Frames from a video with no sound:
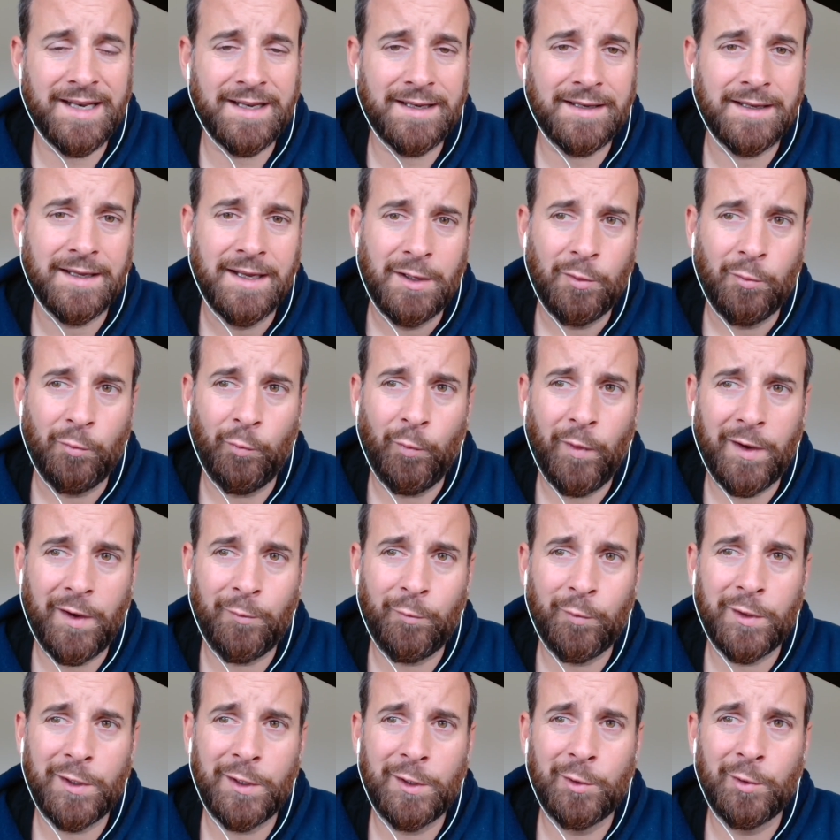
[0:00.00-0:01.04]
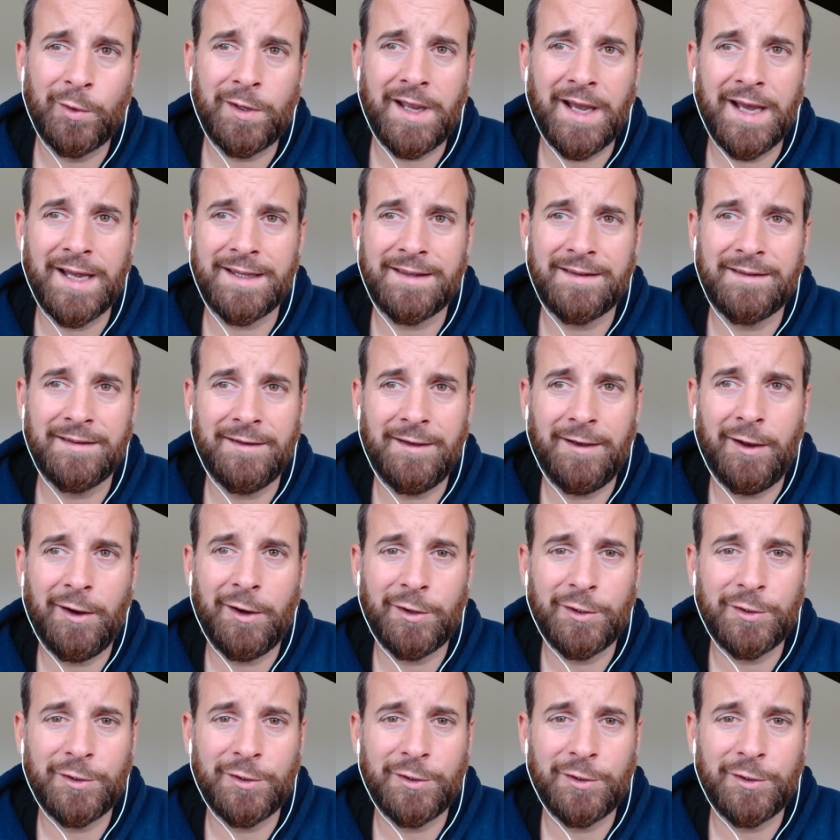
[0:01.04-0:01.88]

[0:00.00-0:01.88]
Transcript: And when we look at our